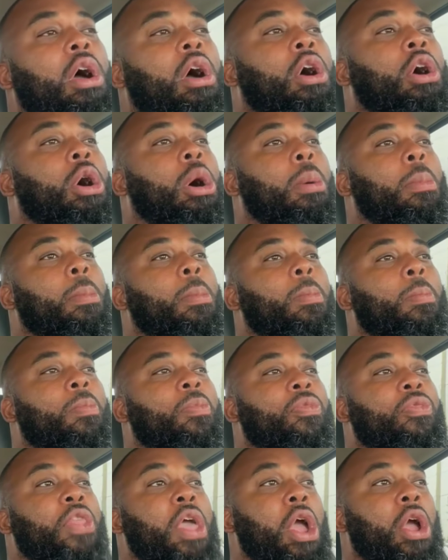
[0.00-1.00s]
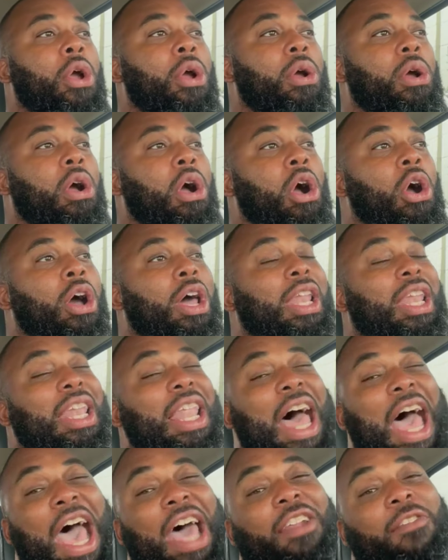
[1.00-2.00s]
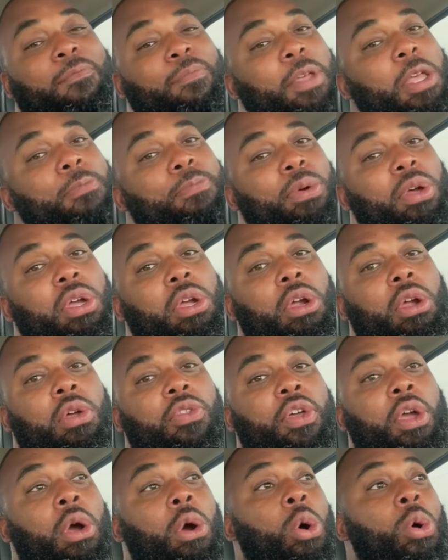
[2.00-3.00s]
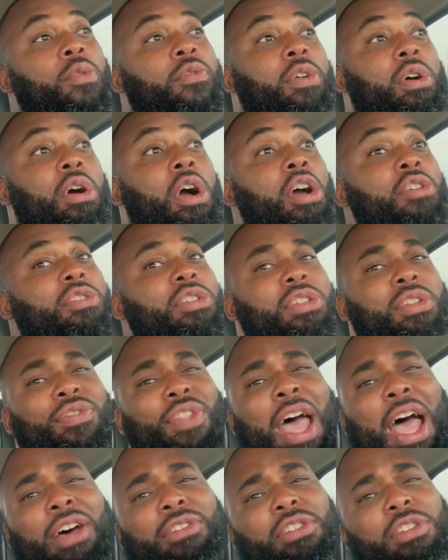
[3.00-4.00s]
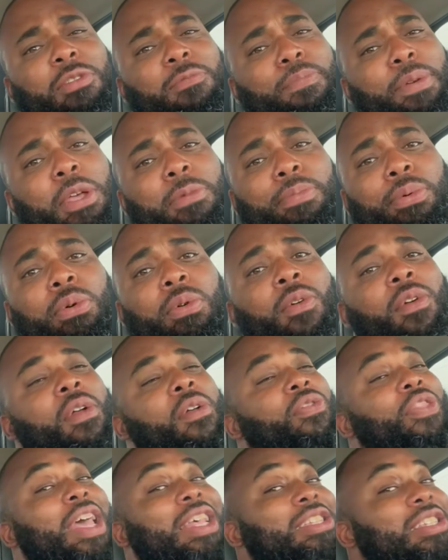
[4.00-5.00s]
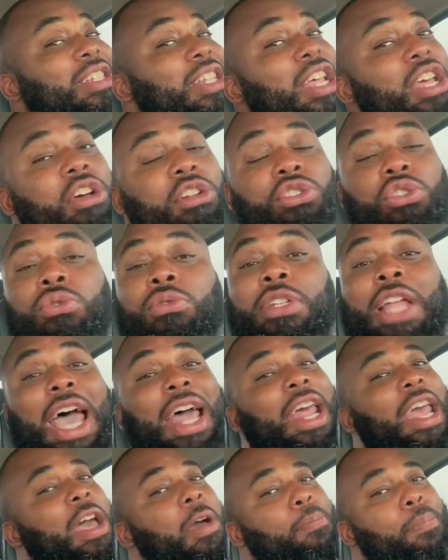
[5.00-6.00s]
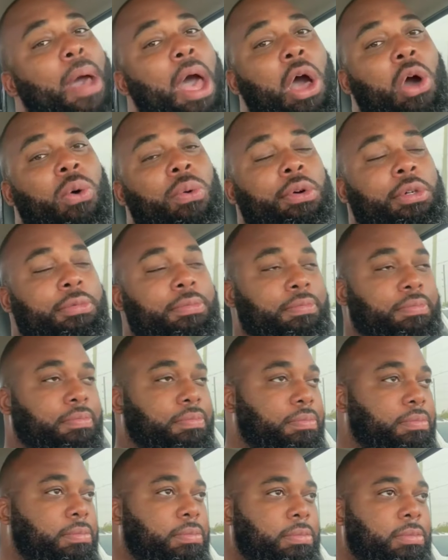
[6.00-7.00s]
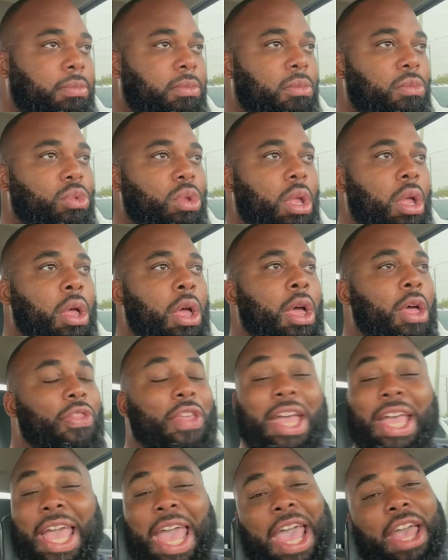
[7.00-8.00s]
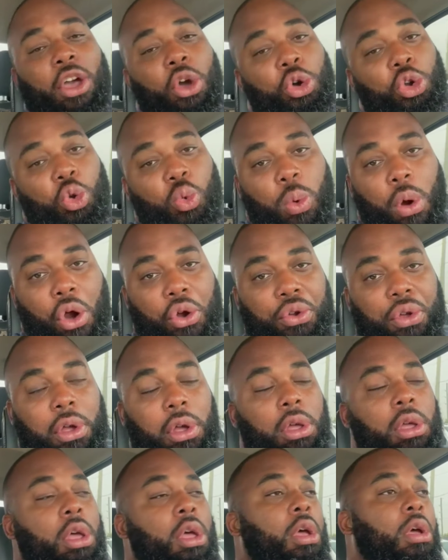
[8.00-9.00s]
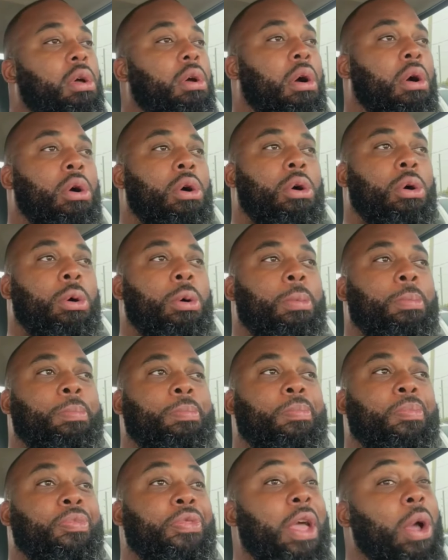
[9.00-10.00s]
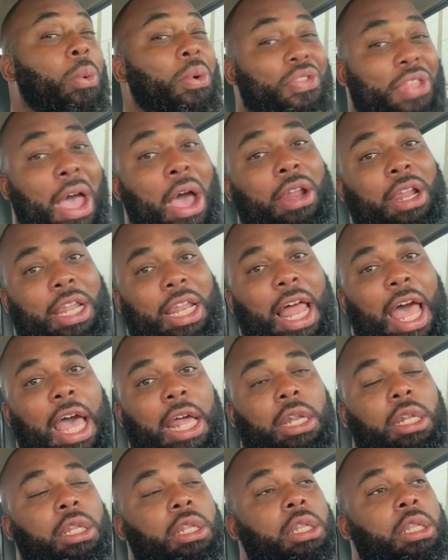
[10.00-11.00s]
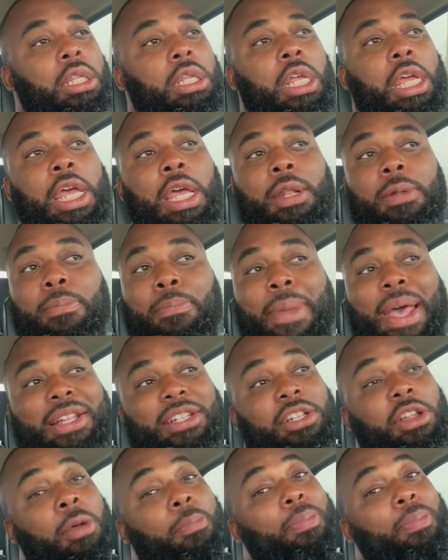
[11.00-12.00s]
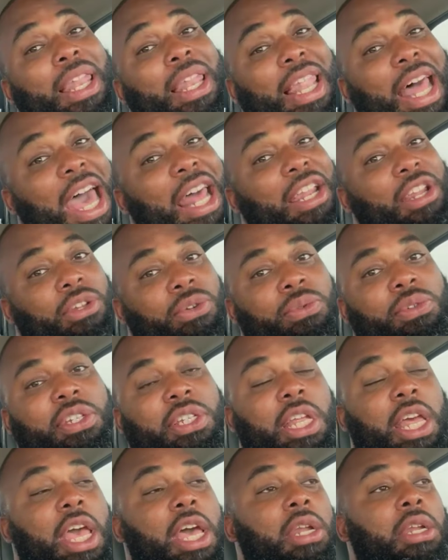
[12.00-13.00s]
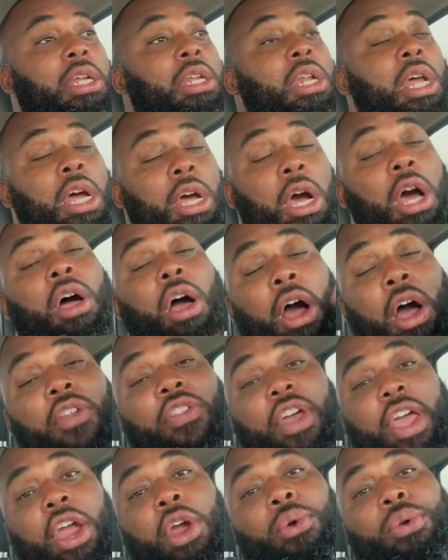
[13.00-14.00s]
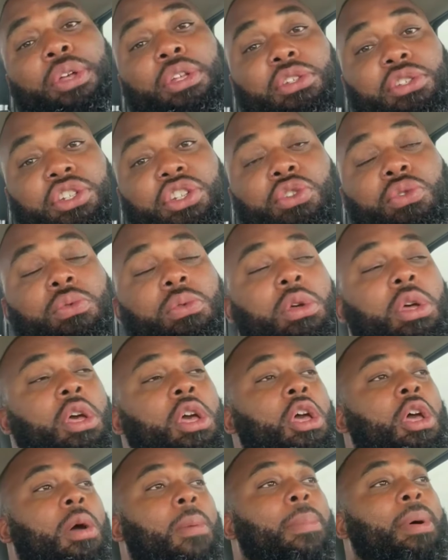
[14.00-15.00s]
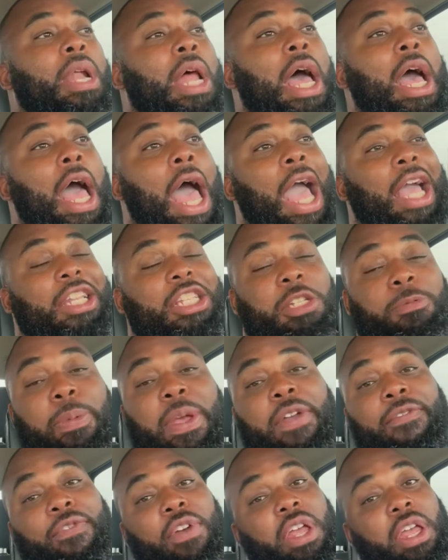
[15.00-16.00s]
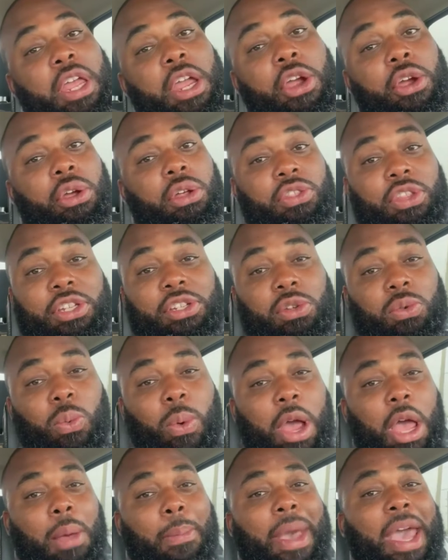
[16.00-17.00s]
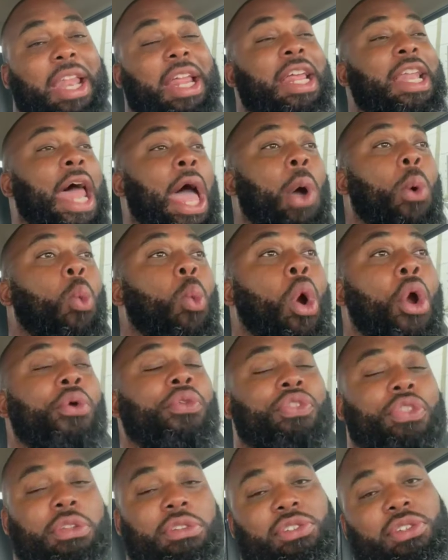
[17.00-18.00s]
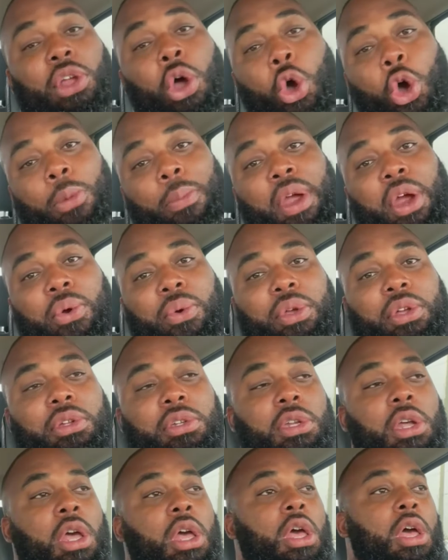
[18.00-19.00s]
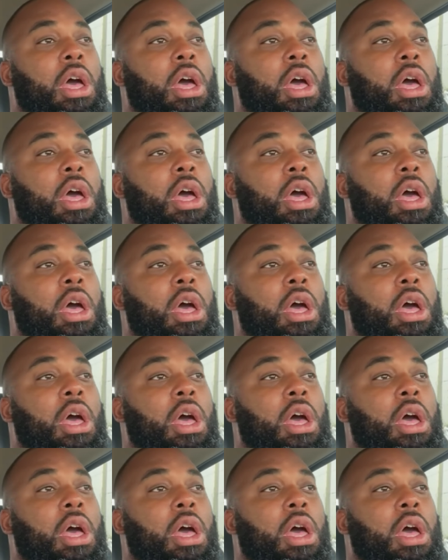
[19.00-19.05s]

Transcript: There are a lot of people here. There are over hundreds of thousands of people that still do not have power. They can't go to work. They're without a lot. It messed lot in Louisiana and other areas too. But I can speak for here because this is where I'm at, and I work the storm areas.